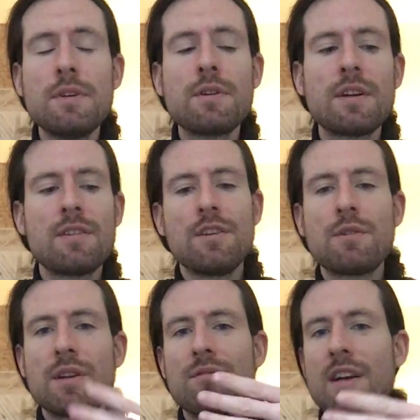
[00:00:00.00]
You
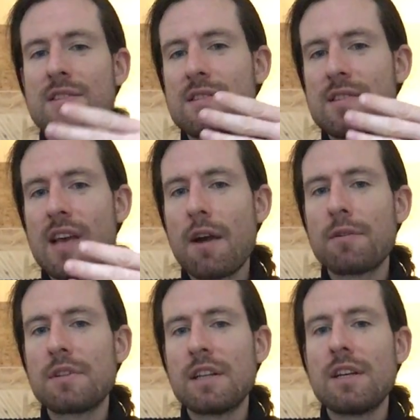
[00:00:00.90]
can rest
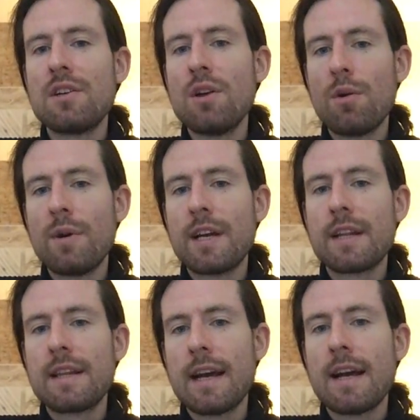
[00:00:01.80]
soundly,
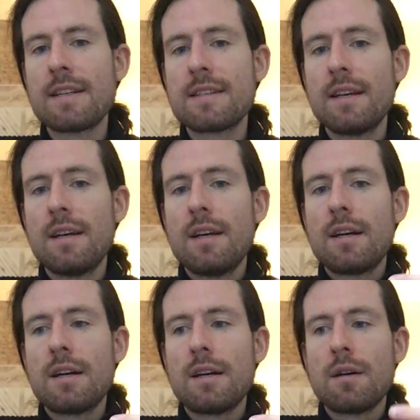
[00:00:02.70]
knowing that
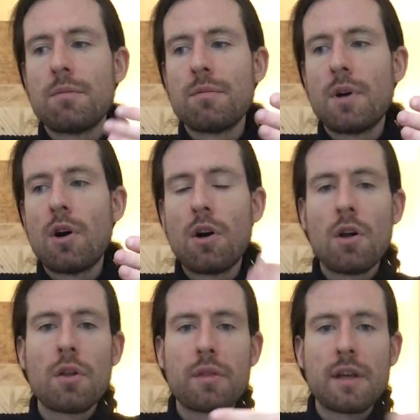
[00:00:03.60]

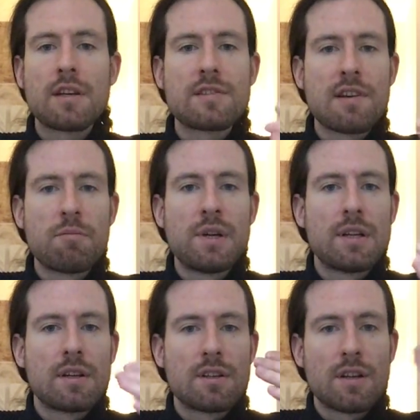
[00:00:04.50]
all things have
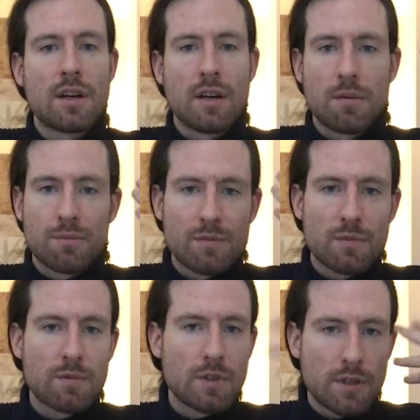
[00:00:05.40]
been
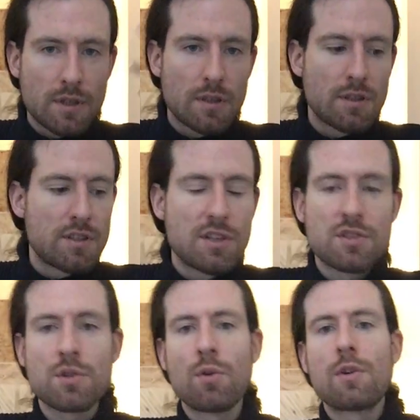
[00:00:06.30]

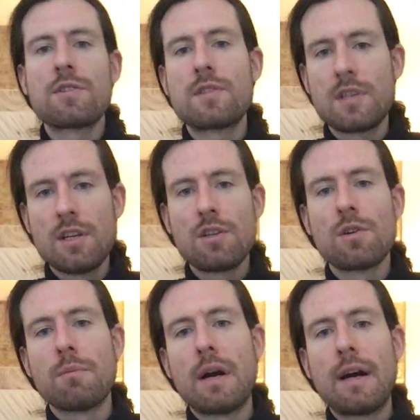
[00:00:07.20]
discoursed in
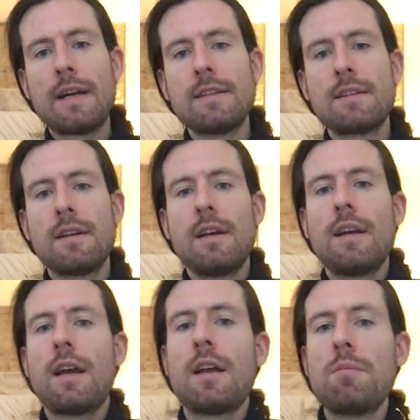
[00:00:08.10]
your mind
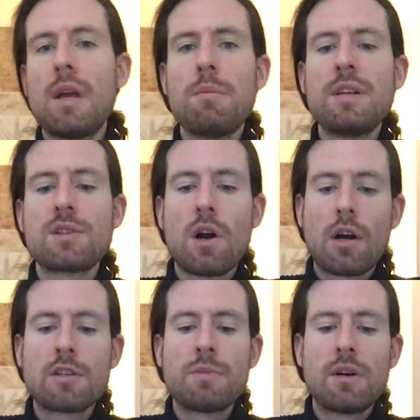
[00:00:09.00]
and maybe
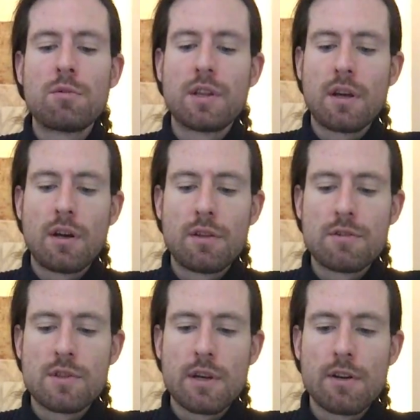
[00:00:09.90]
talked about with
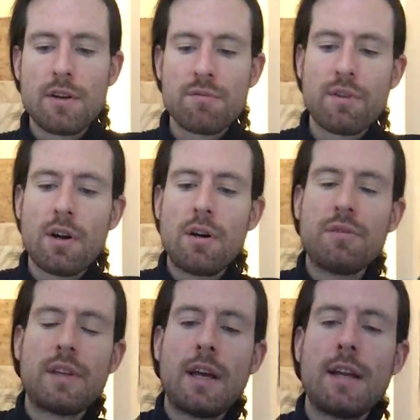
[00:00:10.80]
others that are
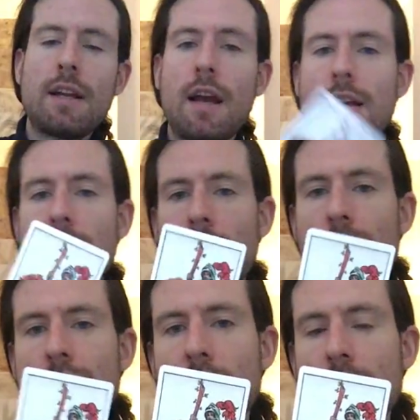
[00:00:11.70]
involved, and now
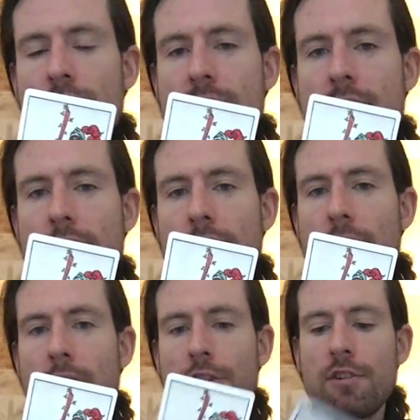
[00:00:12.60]
you can just take
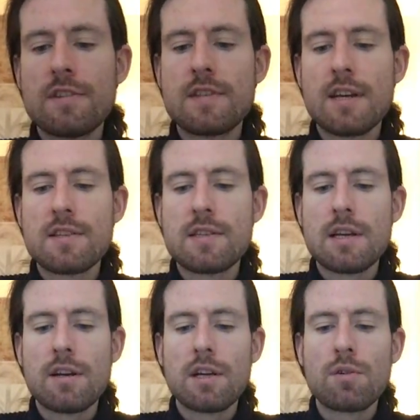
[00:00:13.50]
the actions
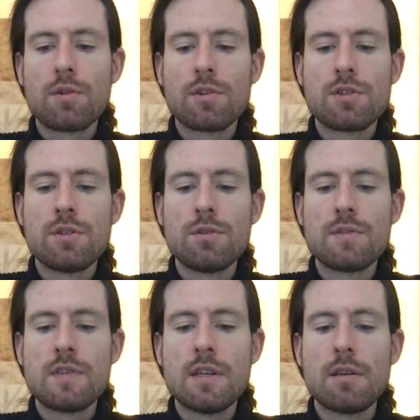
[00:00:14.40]
necessary in order to
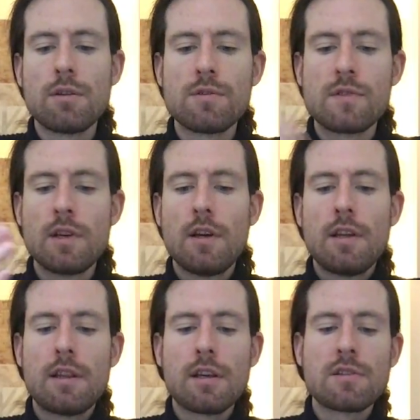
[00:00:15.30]
see those
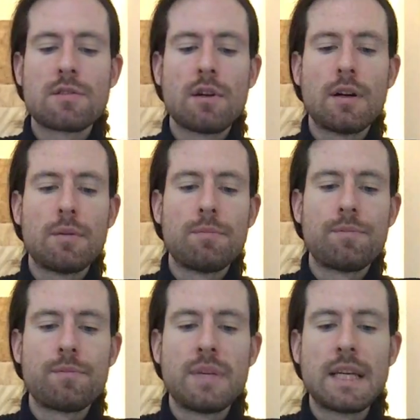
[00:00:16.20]
things
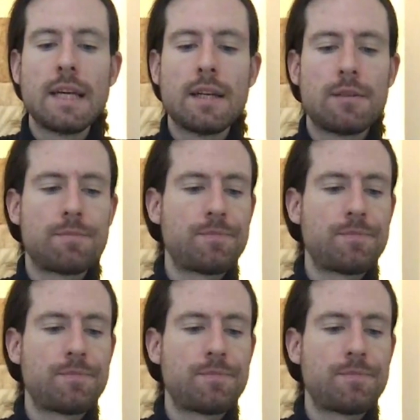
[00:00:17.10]
begin.